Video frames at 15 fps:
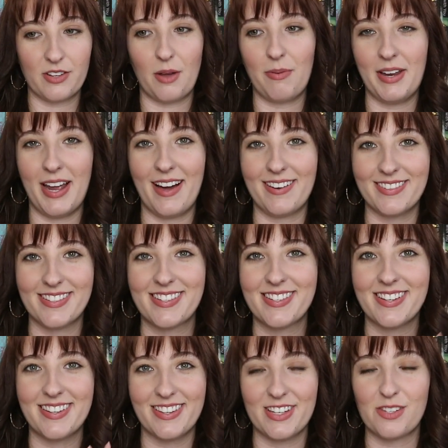coming out
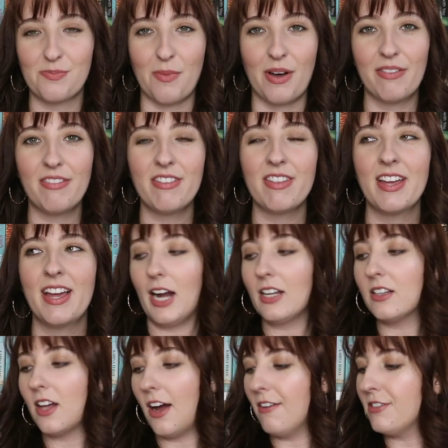this month. I
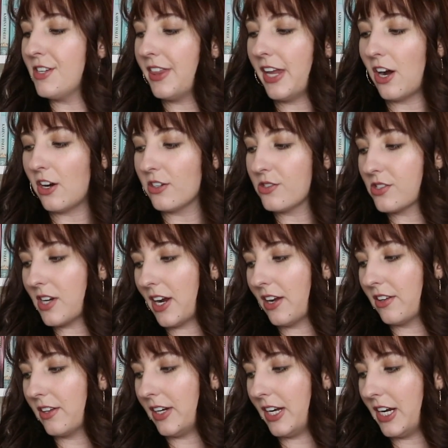loved the art
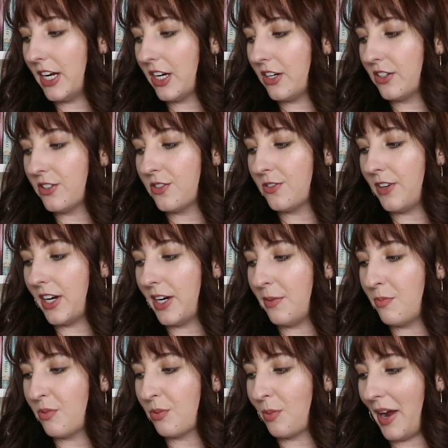style in here. It's very
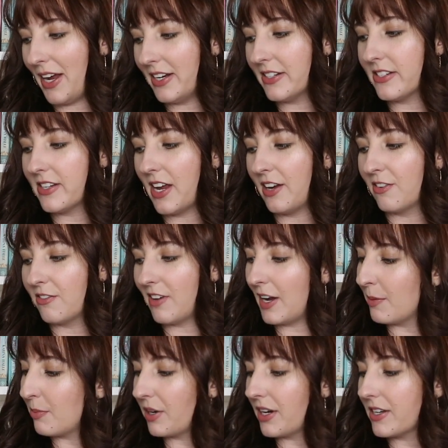bright and
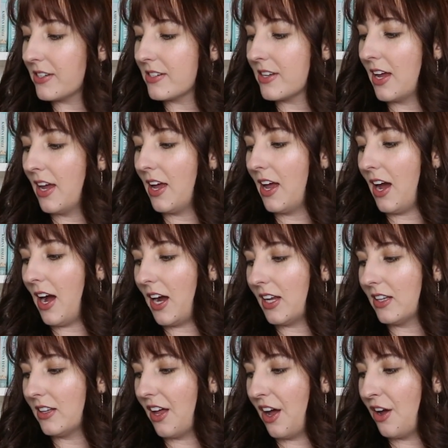vibrant. I
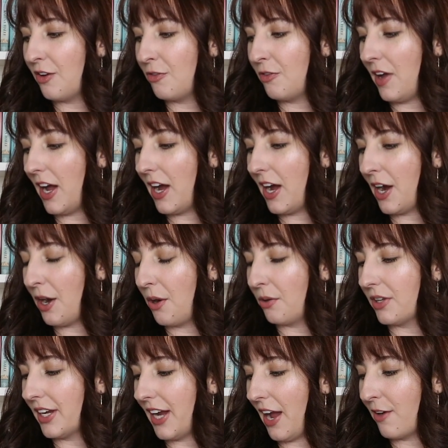love how
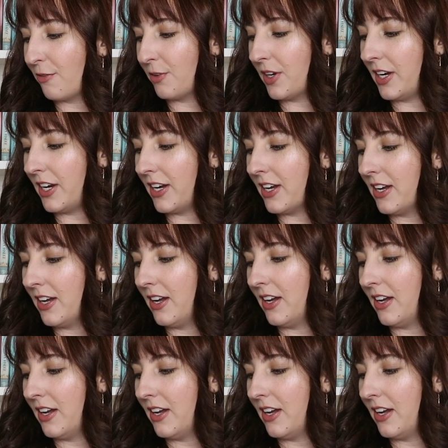like every